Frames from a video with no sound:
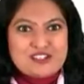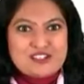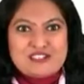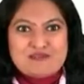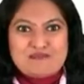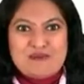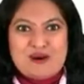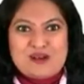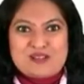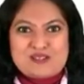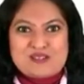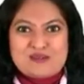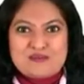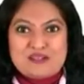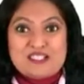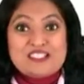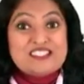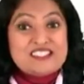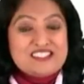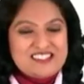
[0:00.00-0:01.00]
is
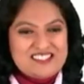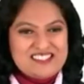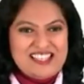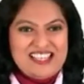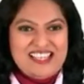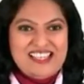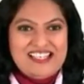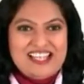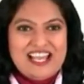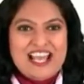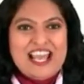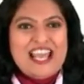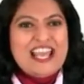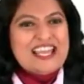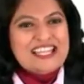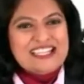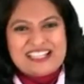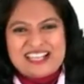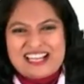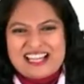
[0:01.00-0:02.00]
possible, seen
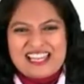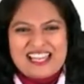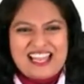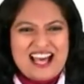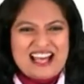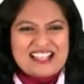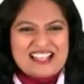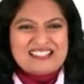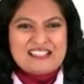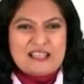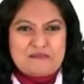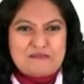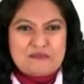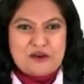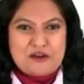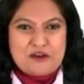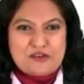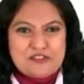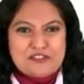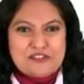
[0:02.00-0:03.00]
in classic
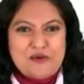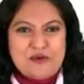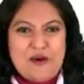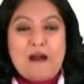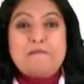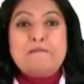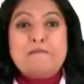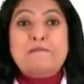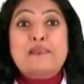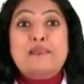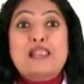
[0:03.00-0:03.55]
protozoa,